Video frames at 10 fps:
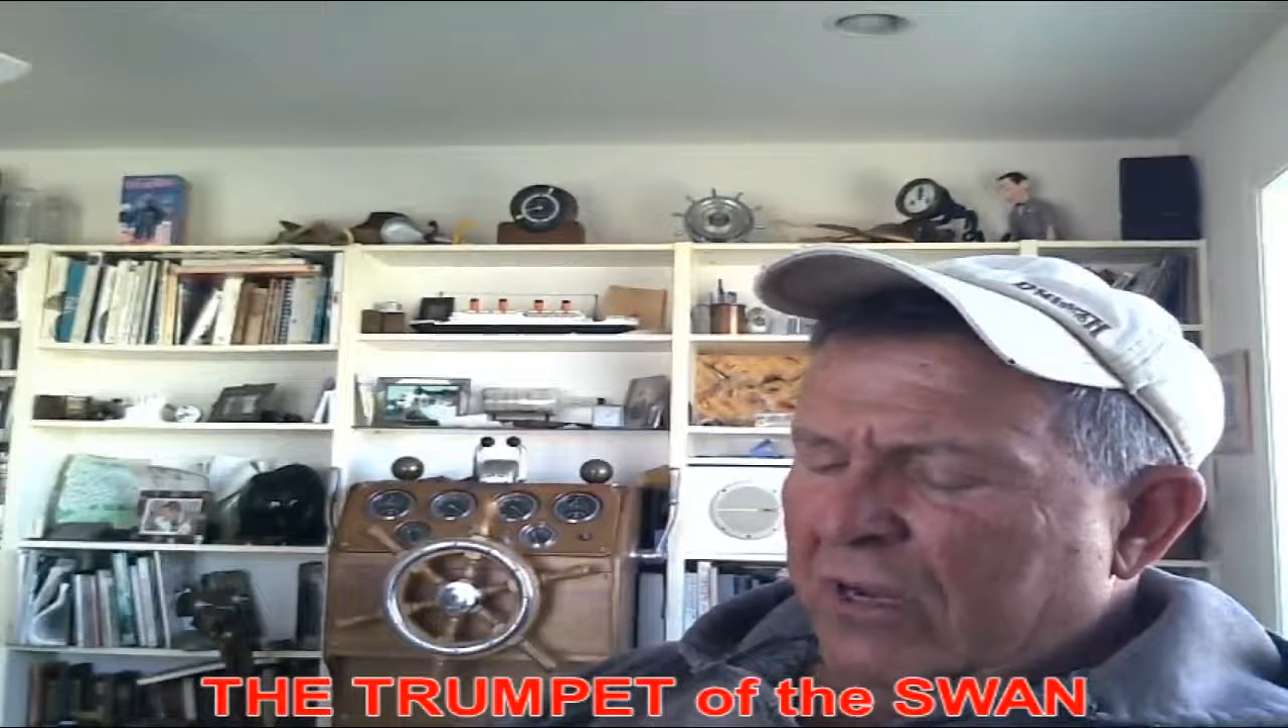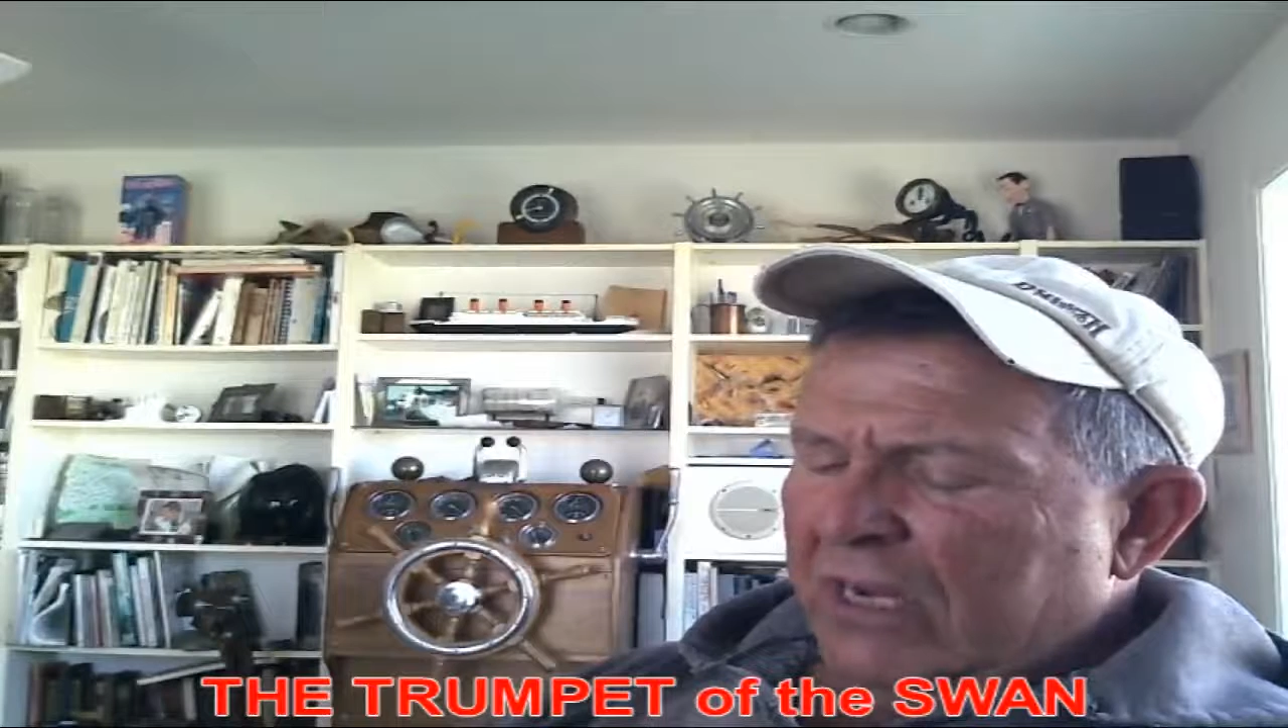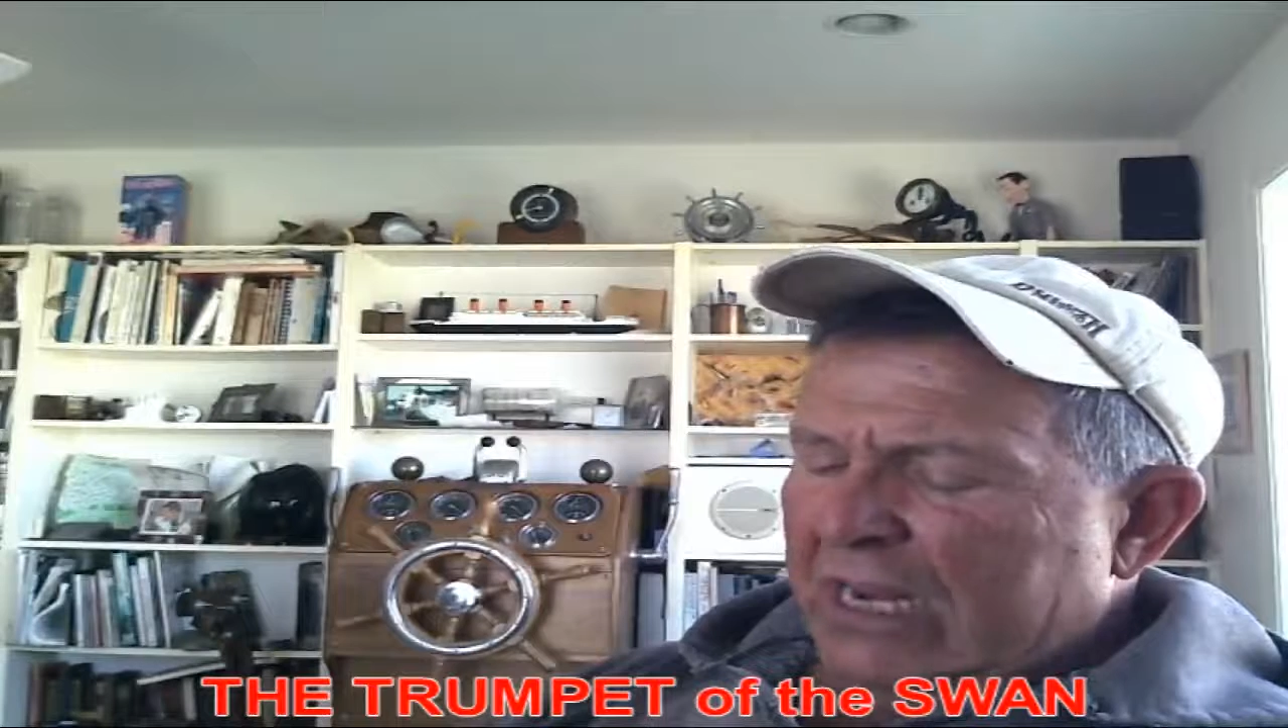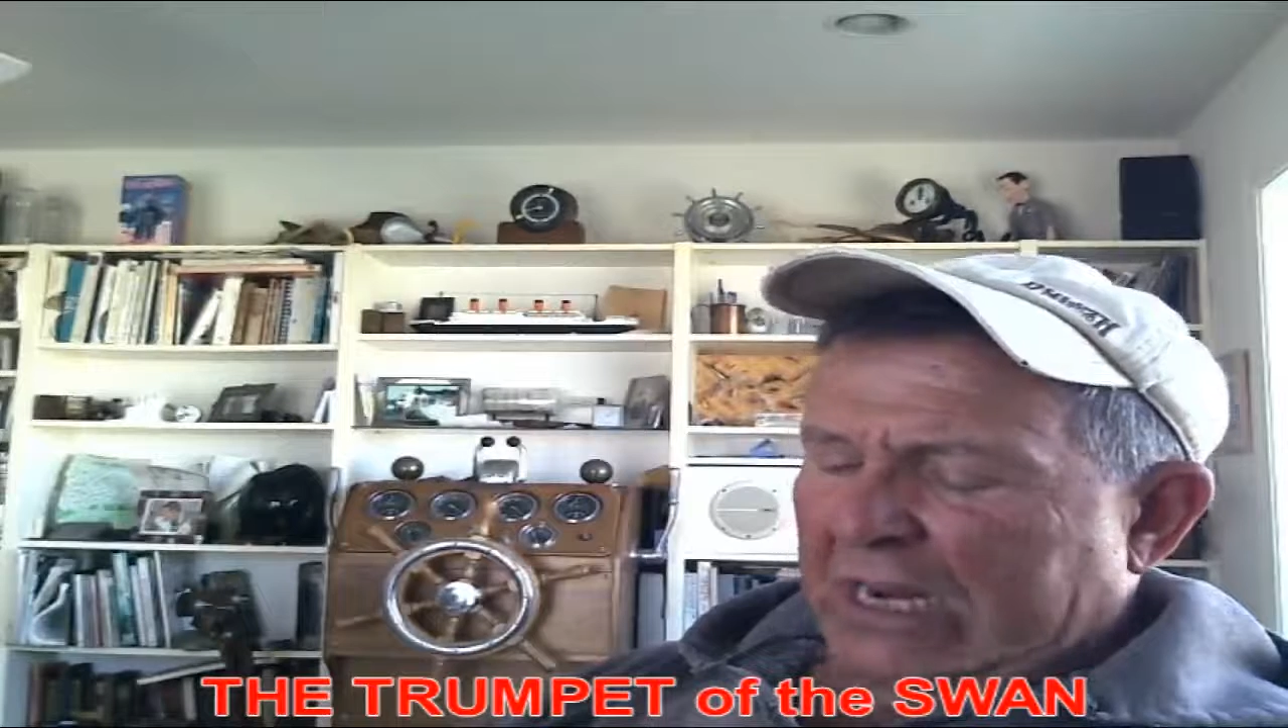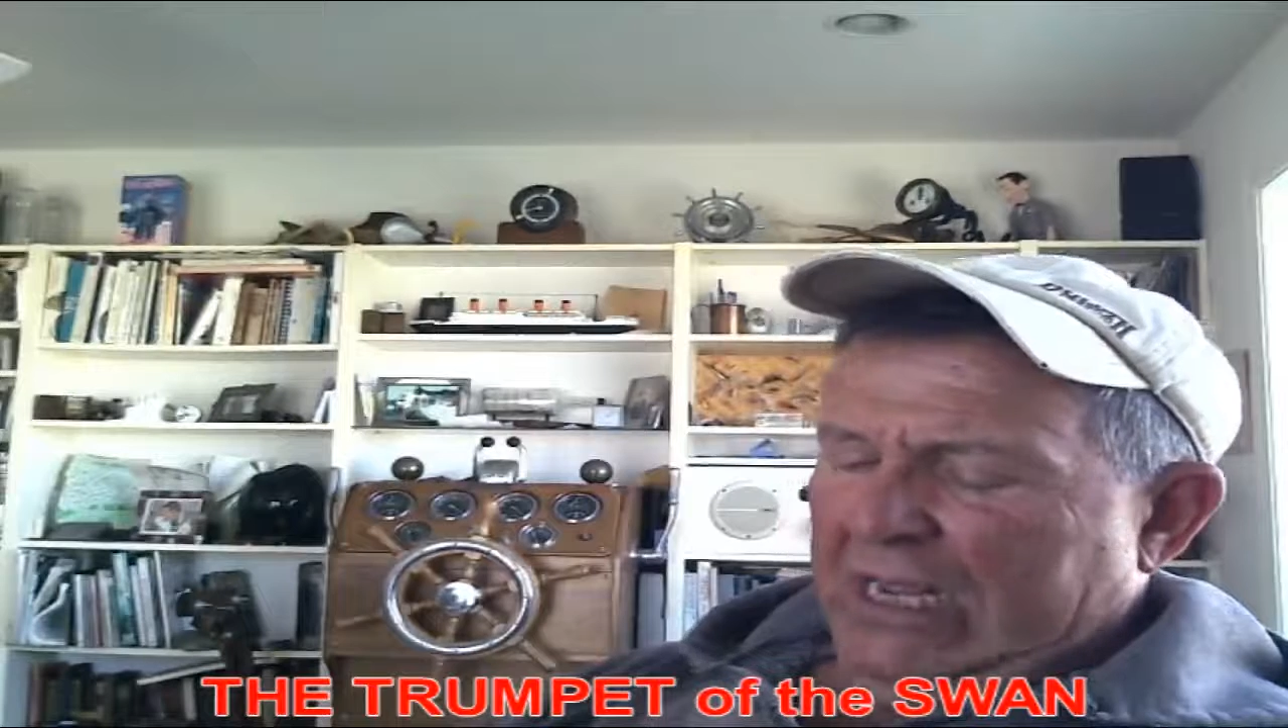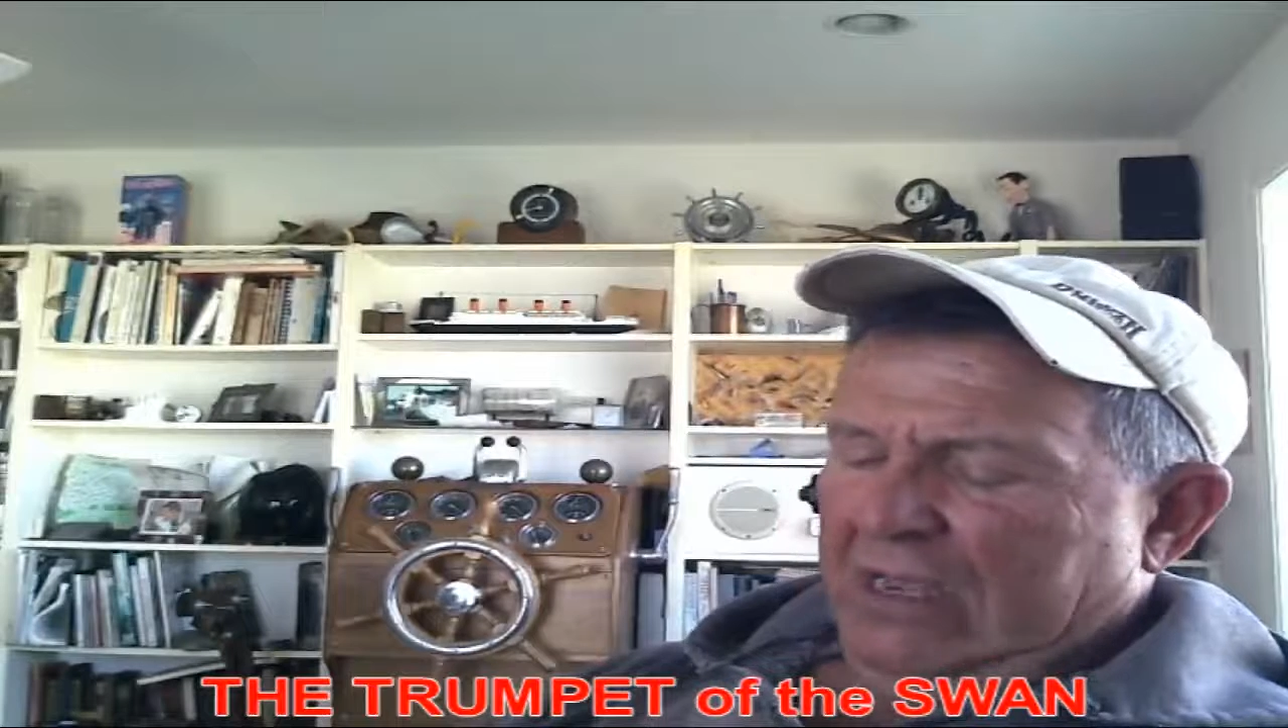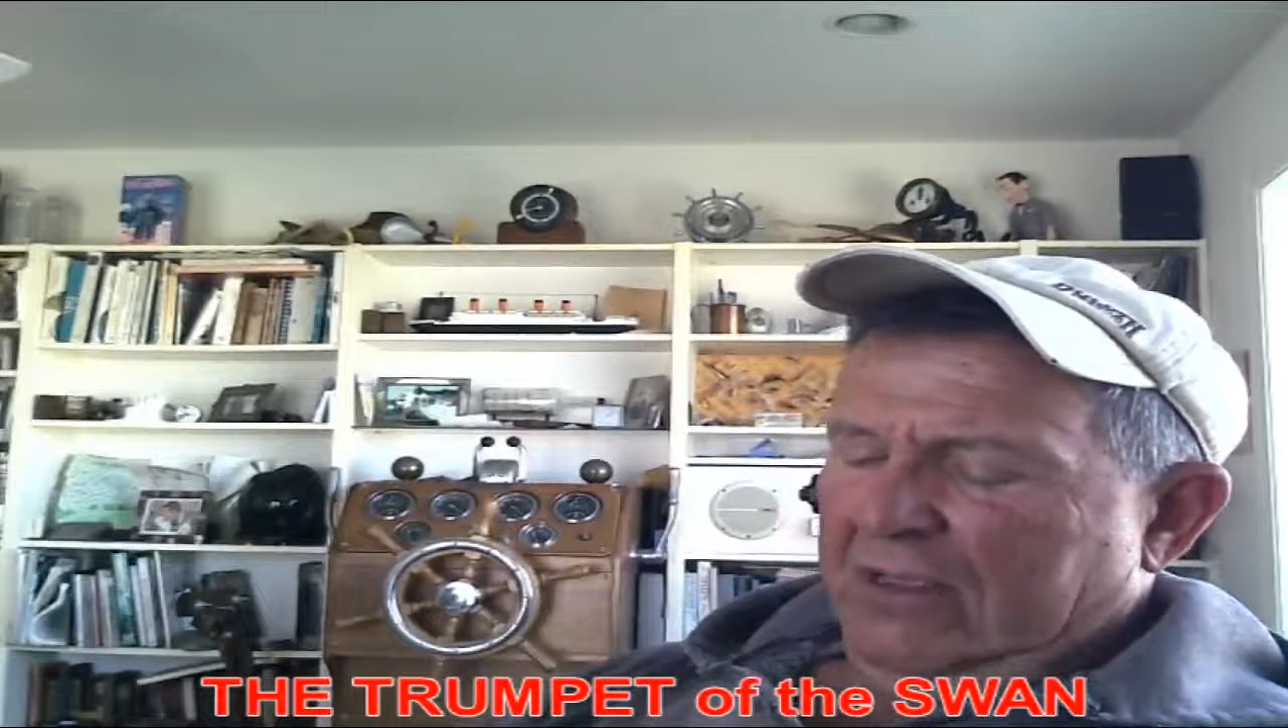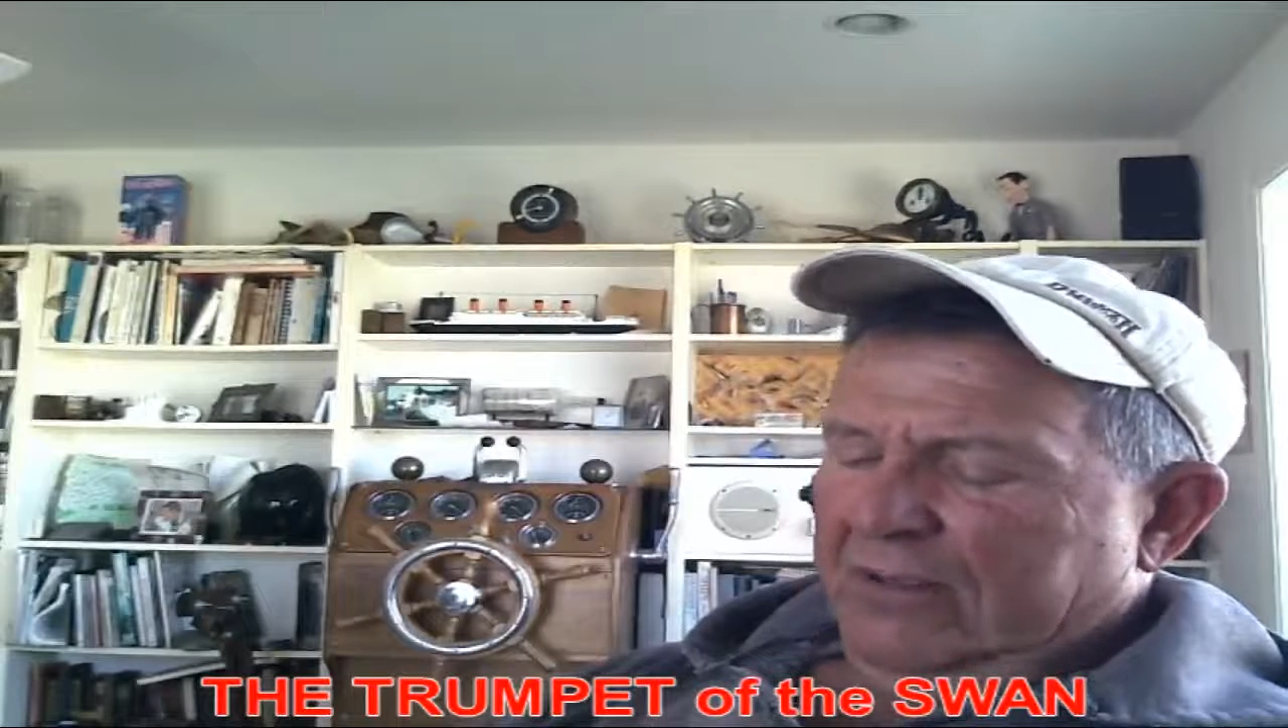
neatly.